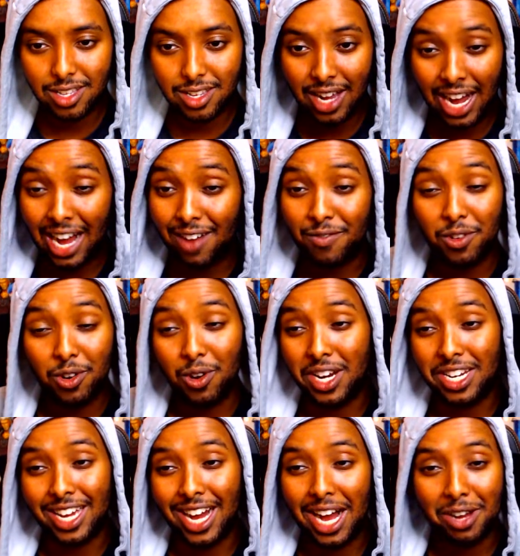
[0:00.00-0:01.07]
I have no
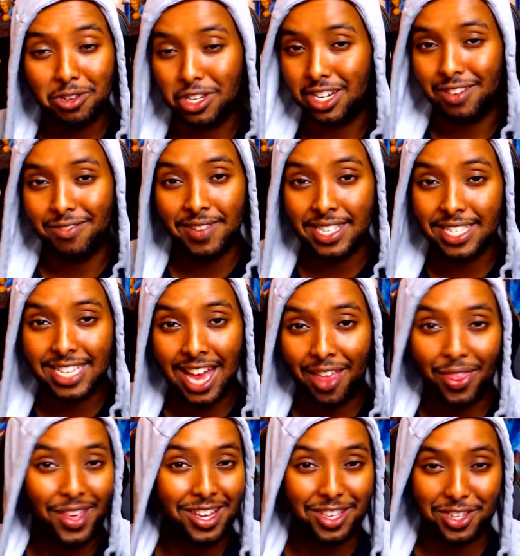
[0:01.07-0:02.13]
idea how she convinced that
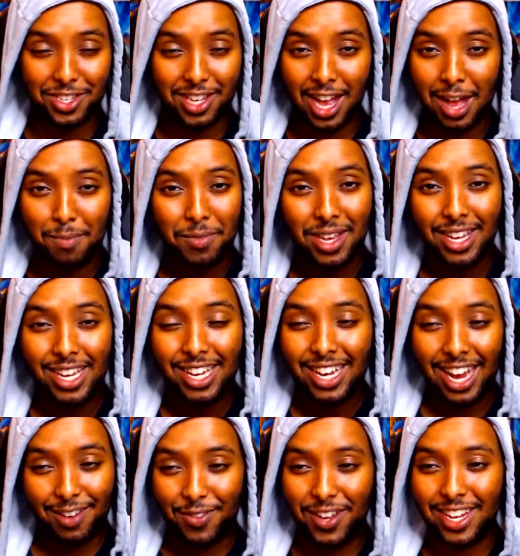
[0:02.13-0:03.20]
thing to stop.
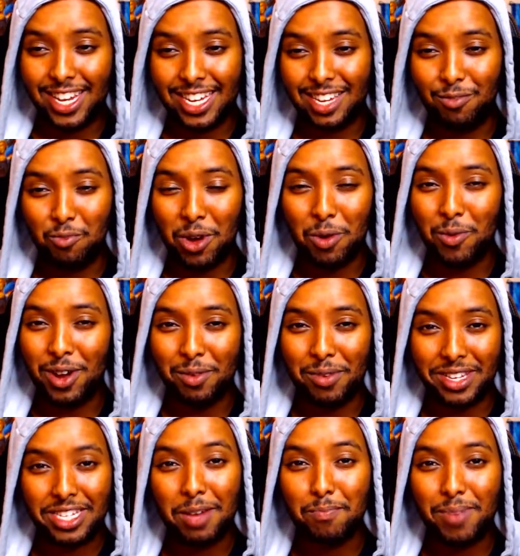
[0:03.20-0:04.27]
I felt like Your one Highness, one
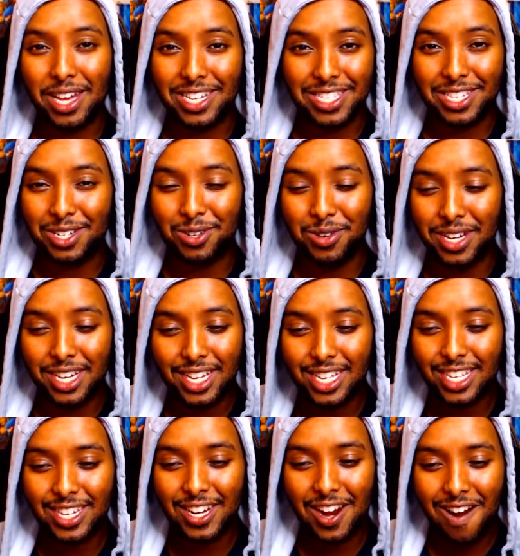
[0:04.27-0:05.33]
was compelled to do it. We both
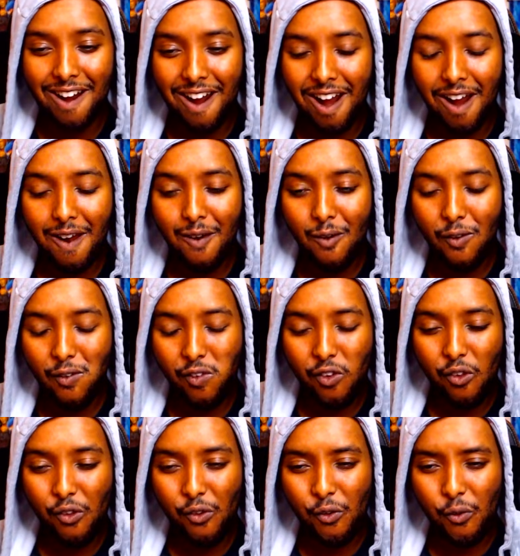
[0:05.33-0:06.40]
feel
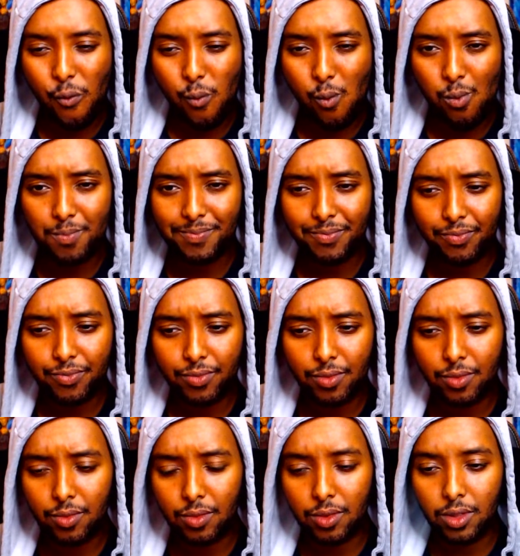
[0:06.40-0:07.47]
terrible, don't we?
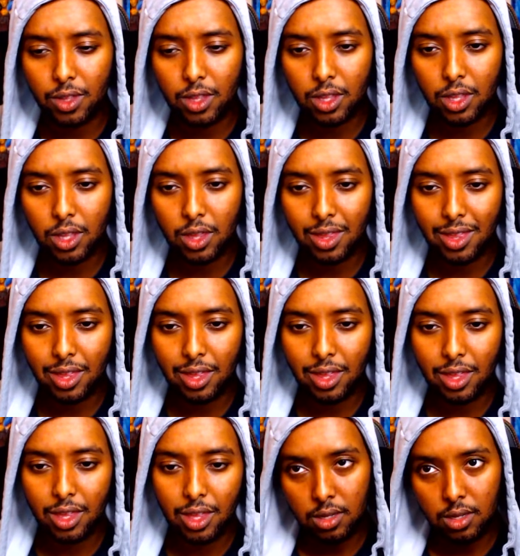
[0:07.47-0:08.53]

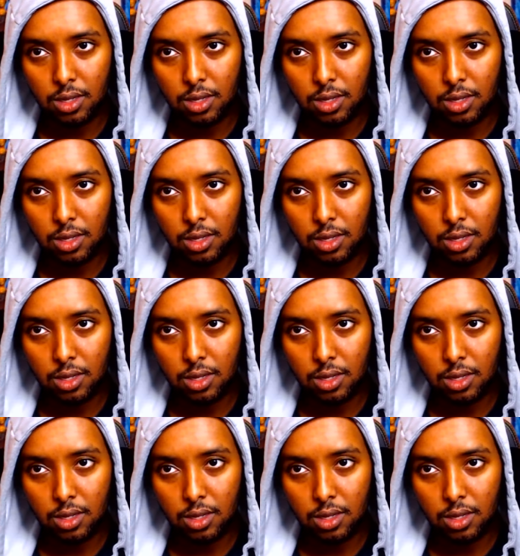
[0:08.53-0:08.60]
Sorry.